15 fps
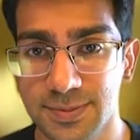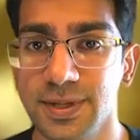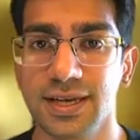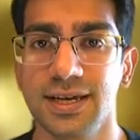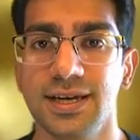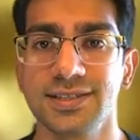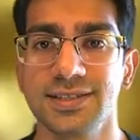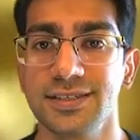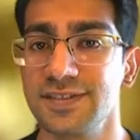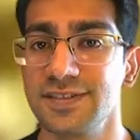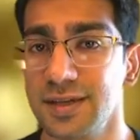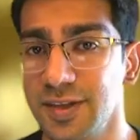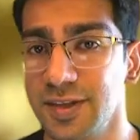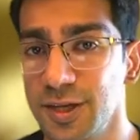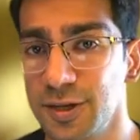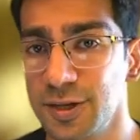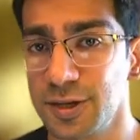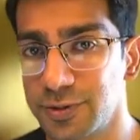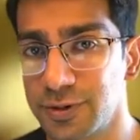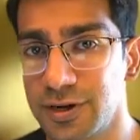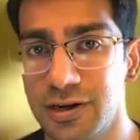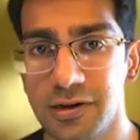Because if something
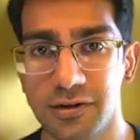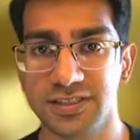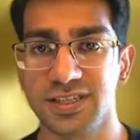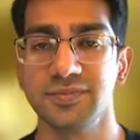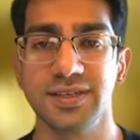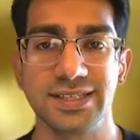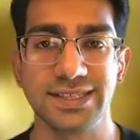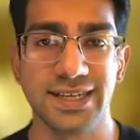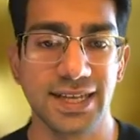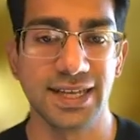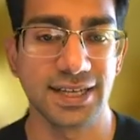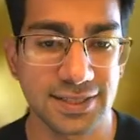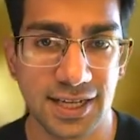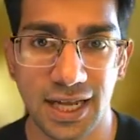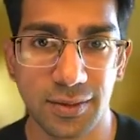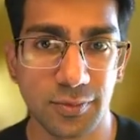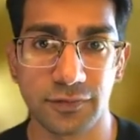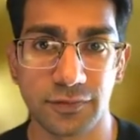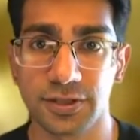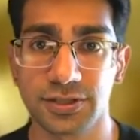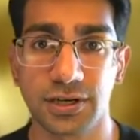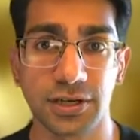goes wrong or something takes time, or
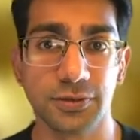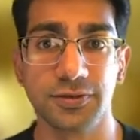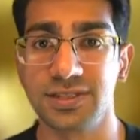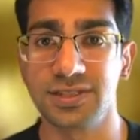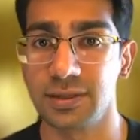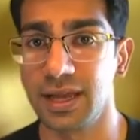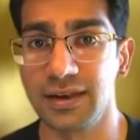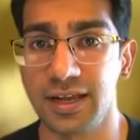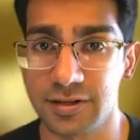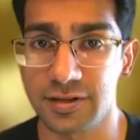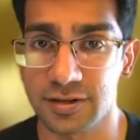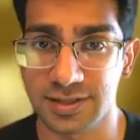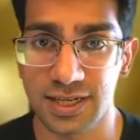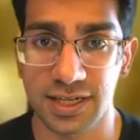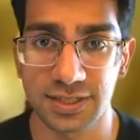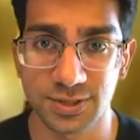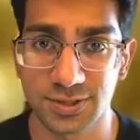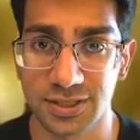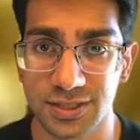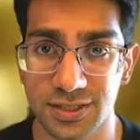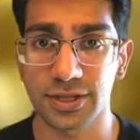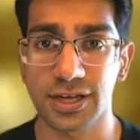if you're trying to do some mainnet transactions
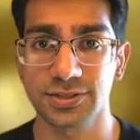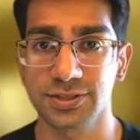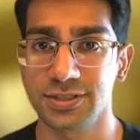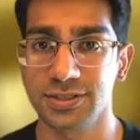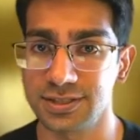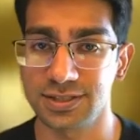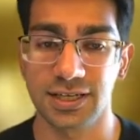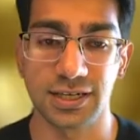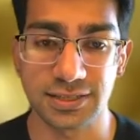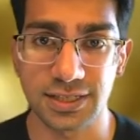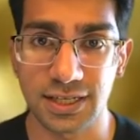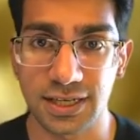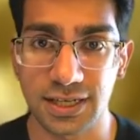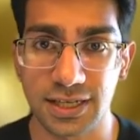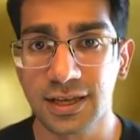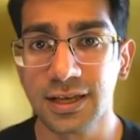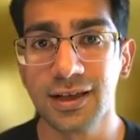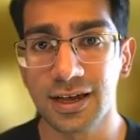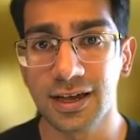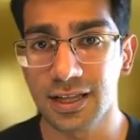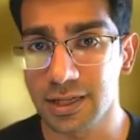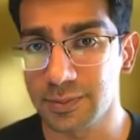on a blockchain that's going to take
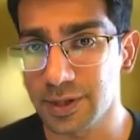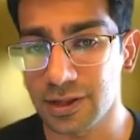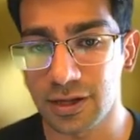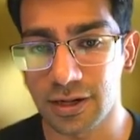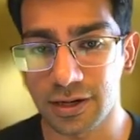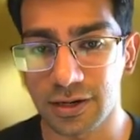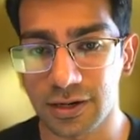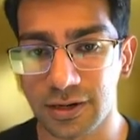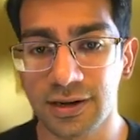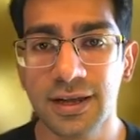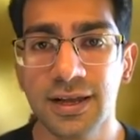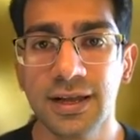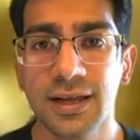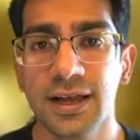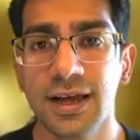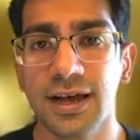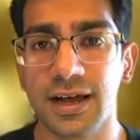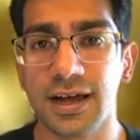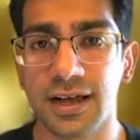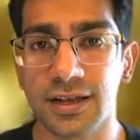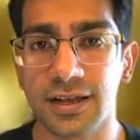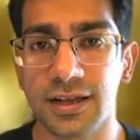a little bit longer,
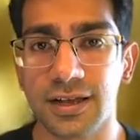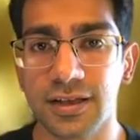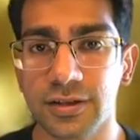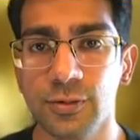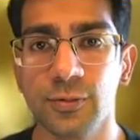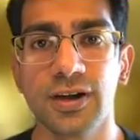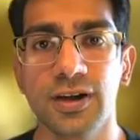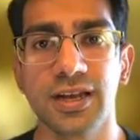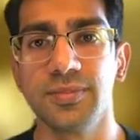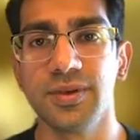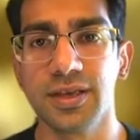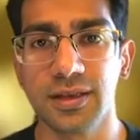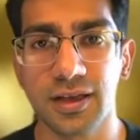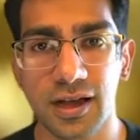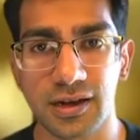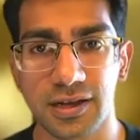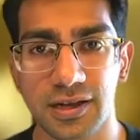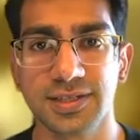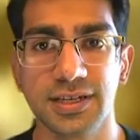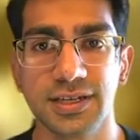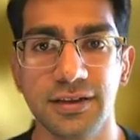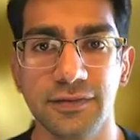you want to be
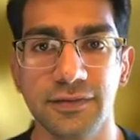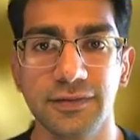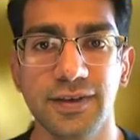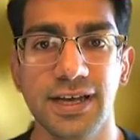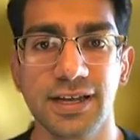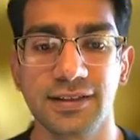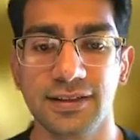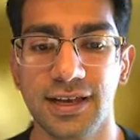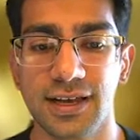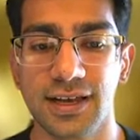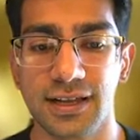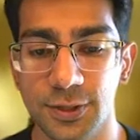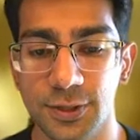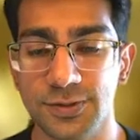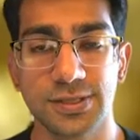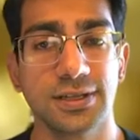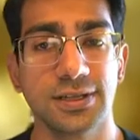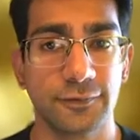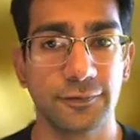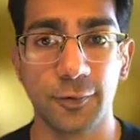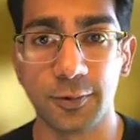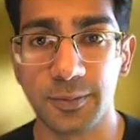cognizant of the fact that you still
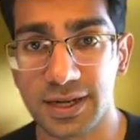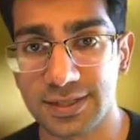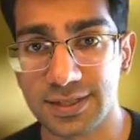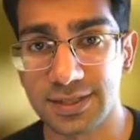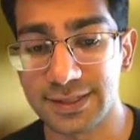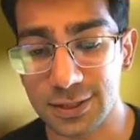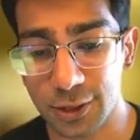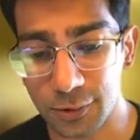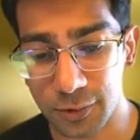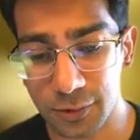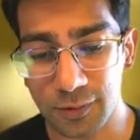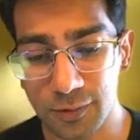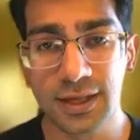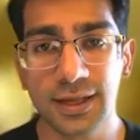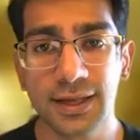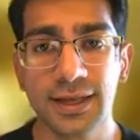have 4 minutes in total.